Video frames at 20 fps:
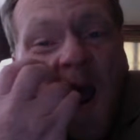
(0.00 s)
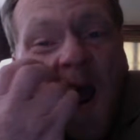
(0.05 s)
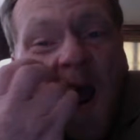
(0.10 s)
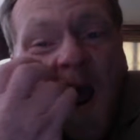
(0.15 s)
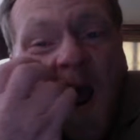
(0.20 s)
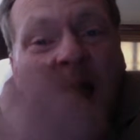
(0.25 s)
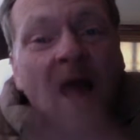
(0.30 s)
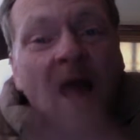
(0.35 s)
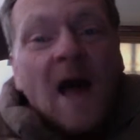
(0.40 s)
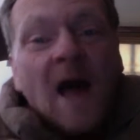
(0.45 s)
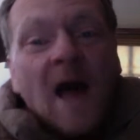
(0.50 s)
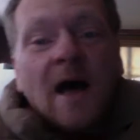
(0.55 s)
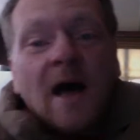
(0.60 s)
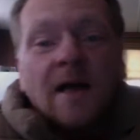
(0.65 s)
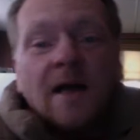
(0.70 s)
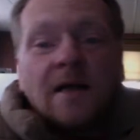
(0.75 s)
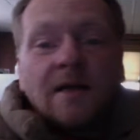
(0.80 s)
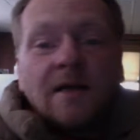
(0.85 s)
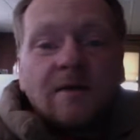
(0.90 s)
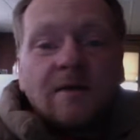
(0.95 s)
Uh,
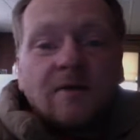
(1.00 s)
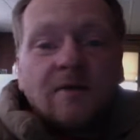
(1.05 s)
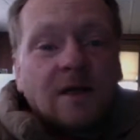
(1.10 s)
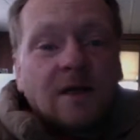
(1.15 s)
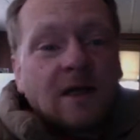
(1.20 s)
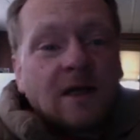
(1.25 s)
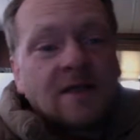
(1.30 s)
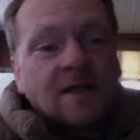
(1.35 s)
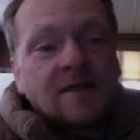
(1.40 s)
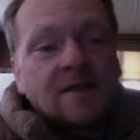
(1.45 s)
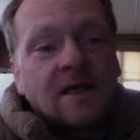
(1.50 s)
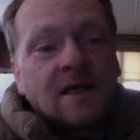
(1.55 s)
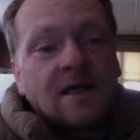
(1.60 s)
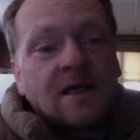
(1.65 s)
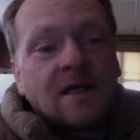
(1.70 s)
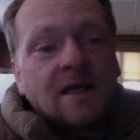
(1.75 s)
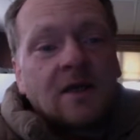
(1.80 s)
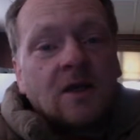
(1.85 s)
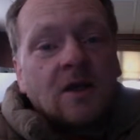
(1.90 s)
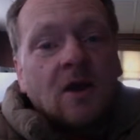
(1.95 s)
what can I say?
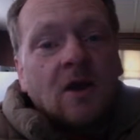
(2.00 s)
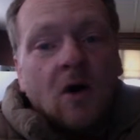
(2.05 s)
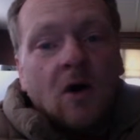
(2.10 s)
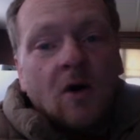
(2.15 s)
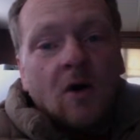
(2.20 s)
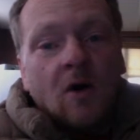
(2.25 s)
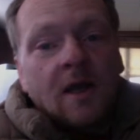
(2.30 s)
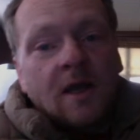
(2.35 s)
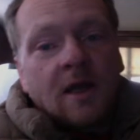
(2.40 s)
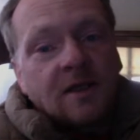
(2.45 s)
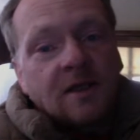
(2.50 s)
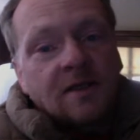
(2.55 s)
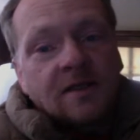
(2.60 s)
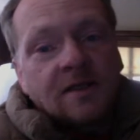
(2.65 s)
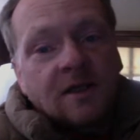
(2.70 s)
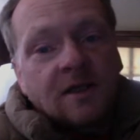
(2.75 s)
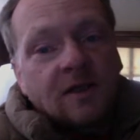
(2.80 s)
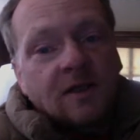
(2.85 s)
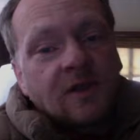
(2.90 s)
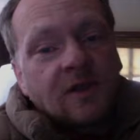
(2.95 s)
Oh yeah, that's
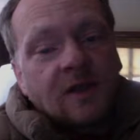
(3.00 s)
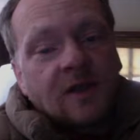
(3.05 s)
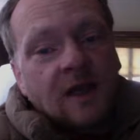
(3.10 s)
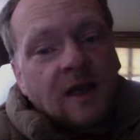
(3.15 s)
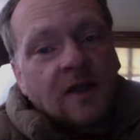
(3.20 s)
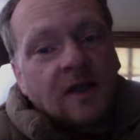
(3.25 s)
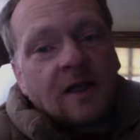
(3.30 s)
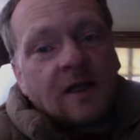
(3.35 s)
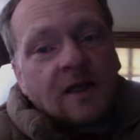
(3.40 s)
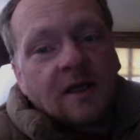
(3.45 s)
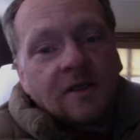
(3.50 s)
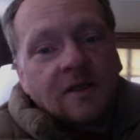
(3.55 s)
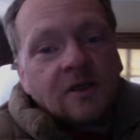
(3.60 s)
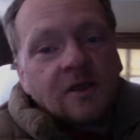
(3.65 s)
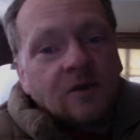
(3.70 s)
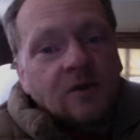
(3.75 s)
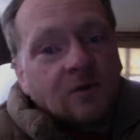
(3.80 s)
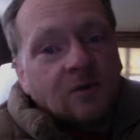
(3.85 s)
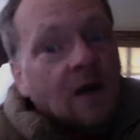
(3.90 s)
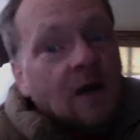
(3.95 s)
another thing I like to do.
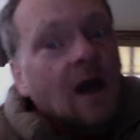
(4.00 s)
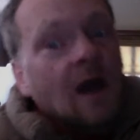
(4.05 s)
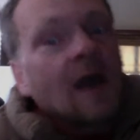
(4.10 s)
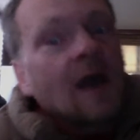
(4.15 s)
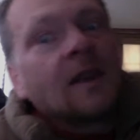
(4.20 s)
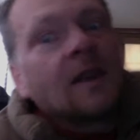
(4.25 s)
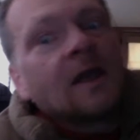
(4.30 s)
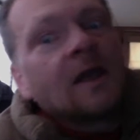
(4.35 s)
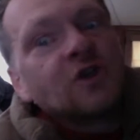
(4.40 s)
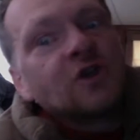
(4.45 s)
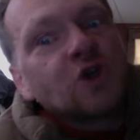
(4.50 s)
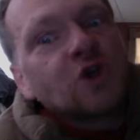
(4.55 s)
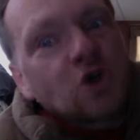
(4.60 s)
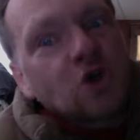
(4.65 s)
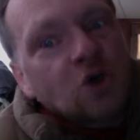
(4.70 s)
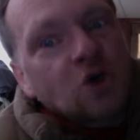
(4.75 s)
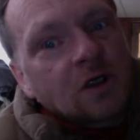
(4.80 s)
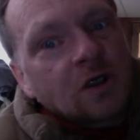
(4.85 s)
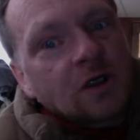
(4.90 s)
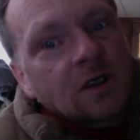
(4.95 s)
I like to
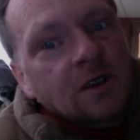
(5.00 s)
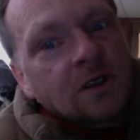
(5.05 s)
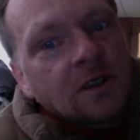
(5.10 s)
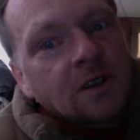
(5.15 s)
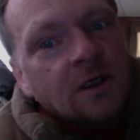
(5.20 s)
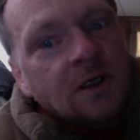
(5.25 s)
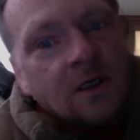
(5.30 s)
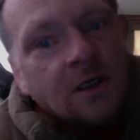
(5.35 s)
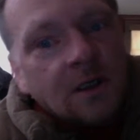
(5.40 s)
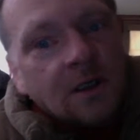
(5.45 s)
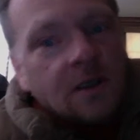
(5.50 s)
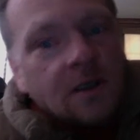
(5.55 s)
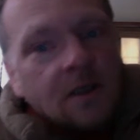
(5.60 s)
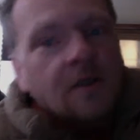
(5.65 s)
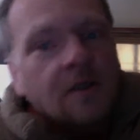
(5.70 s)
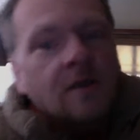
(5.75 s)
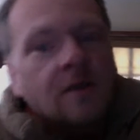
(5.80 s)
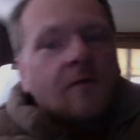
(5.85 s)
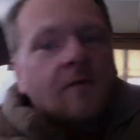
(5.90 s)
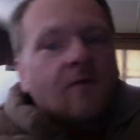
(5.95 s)
cook.
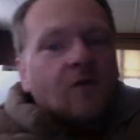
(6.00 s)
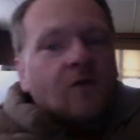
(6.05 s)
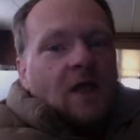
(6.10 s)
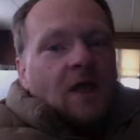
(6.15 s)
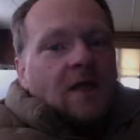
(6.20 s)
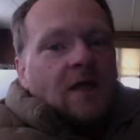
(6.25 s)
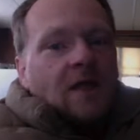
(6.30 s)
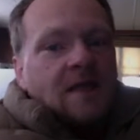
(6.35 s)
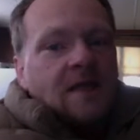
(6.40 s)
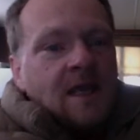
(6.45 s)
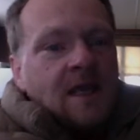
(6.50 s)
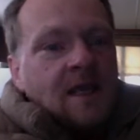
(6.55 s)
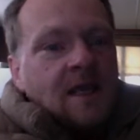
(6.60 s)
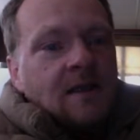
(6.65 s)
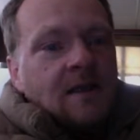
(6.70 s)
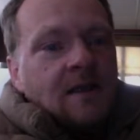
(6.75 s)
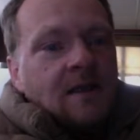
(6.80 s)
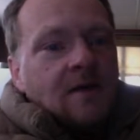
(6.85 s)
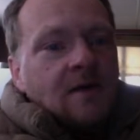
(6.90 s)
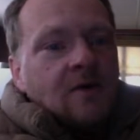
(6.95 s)
You like to eat?
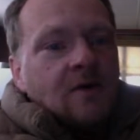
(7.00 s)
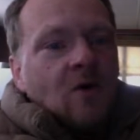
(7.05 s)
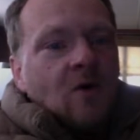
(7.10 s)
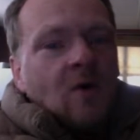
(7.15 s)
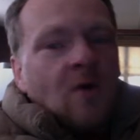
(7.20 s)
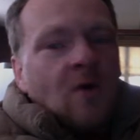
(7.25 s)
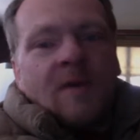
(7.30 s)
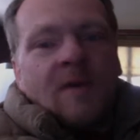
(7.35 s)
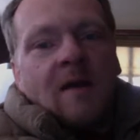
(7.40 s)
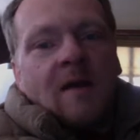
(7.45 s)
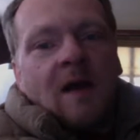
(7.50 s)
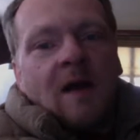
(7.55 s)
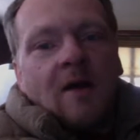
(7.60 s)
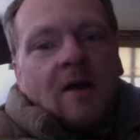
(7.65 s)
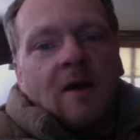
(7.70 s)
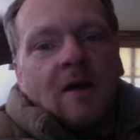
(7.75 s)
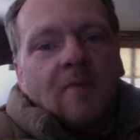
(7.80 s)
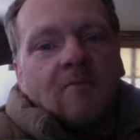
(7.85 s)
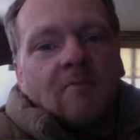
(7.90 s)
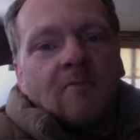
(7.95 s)
Call me. I'll
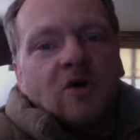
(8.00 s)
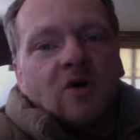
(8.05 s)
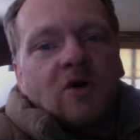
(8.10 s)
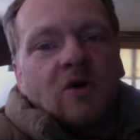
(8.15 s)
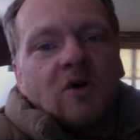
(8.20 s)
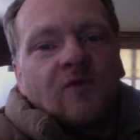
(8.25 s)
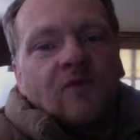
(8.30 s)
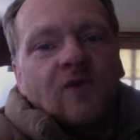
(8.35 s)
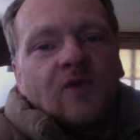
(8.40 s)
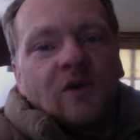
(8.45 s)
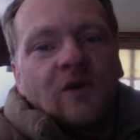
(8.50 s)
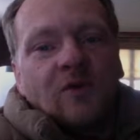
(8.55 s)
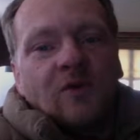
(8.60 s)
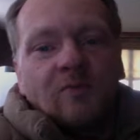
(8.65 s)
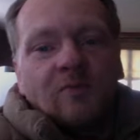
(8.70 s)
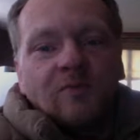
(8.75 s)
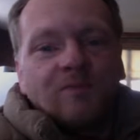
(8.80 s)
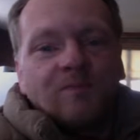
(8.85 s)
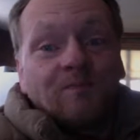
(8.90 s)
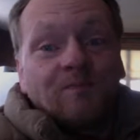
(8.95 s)
come cook for you.
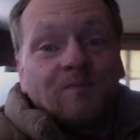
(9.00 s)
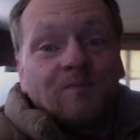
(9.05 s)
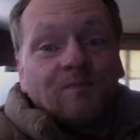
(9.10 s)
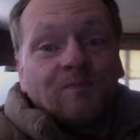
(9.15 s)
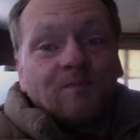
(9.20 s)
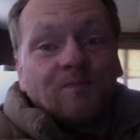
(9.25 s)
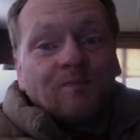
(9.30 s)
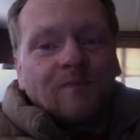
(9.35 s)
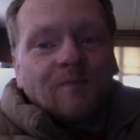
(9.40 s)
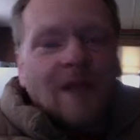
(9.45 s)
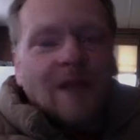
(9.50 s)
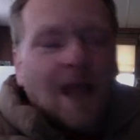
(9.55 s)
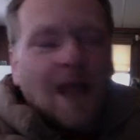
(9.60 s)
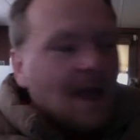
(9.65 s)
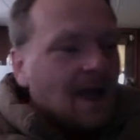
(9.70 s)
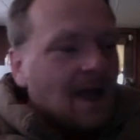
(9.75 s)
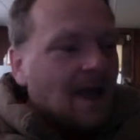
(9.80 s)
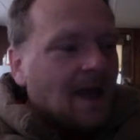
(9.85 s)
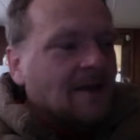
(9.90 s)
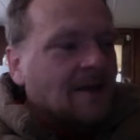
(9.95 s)
Ha
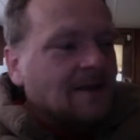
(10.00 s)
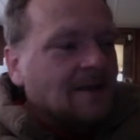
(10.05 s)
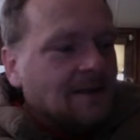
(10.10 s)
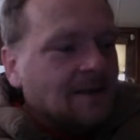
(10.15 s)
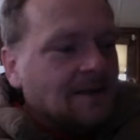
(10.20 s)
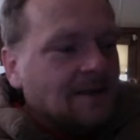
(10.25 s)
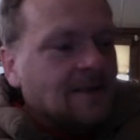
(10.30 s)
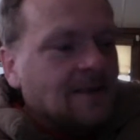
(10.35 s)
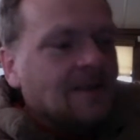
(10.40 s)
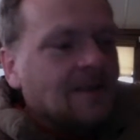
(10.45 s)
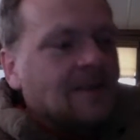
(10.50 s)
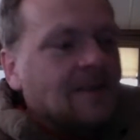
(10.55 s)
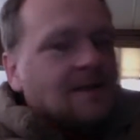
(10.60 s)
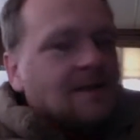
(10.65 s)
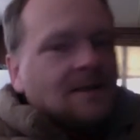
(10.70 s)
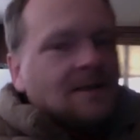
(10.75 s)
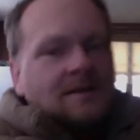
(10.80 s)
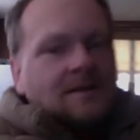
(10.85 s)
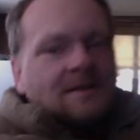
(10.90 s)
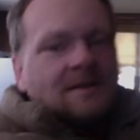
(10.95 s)
ha.
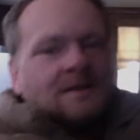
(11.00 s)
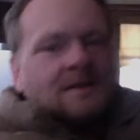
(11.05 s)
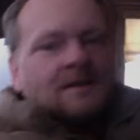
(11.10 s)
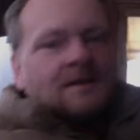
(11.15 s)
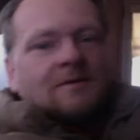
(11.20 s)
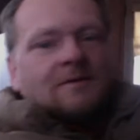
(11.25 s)
So.